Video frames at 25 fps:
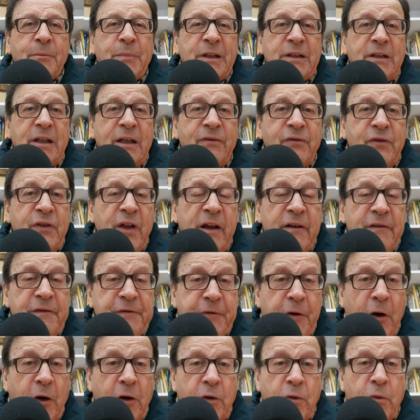but if they
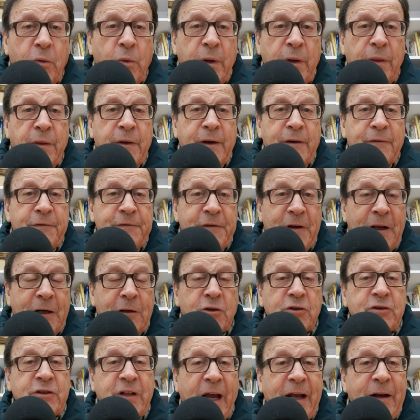follow with their
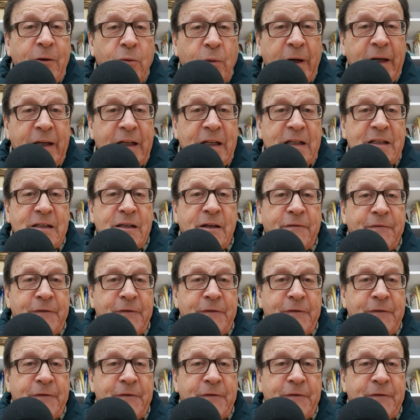fellow Taiwanese,